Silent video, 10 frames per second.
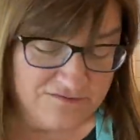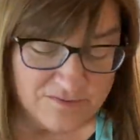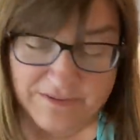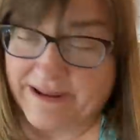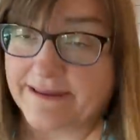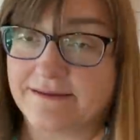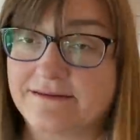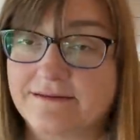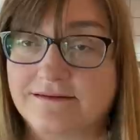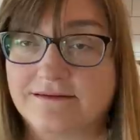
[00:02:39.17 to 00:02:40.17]
so anyway,
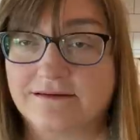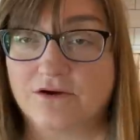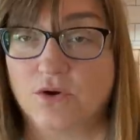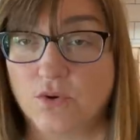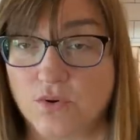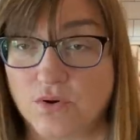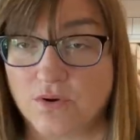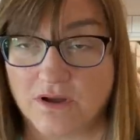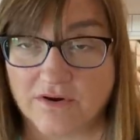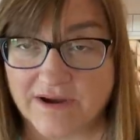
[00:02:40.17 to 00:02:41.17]
whew.
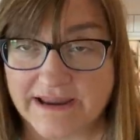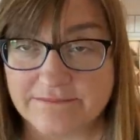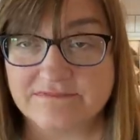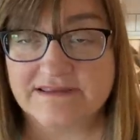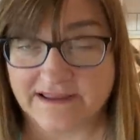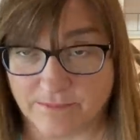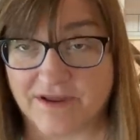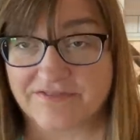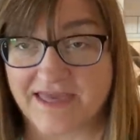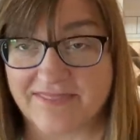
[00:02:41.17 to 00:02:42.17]
All right, take a
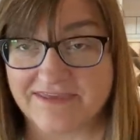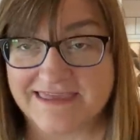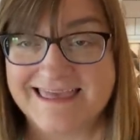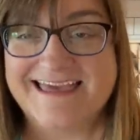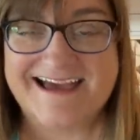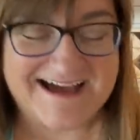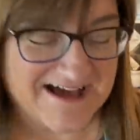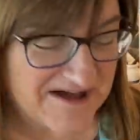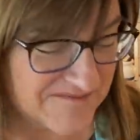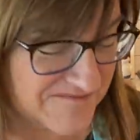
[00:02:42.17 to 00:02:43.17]
breath, Kathy.
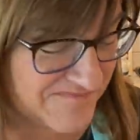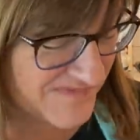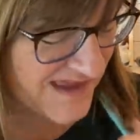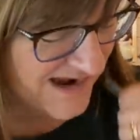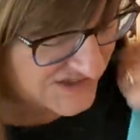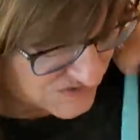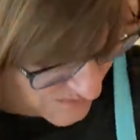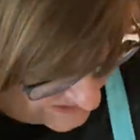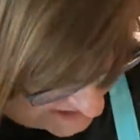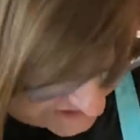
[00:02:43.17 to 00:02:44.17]
Um, I just
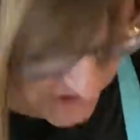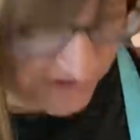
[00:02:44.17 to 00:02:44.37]
want to talk to